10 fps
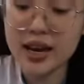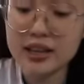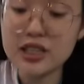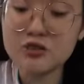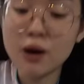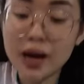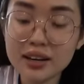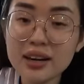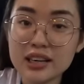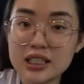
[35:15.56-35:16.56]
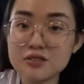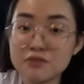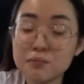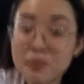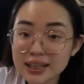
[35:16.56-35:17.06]
Yeah, this one is
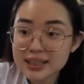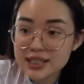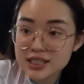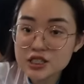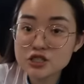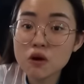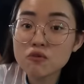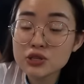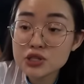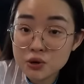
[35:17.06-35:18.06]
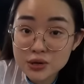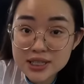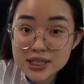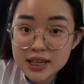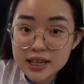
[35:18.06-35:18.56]
the mountain tofu
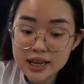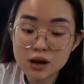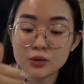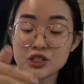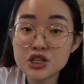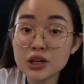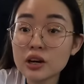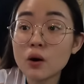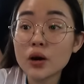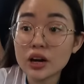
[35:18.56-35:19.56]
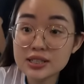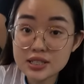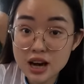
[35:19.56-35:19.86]
sauce. Yeah, with chili oil on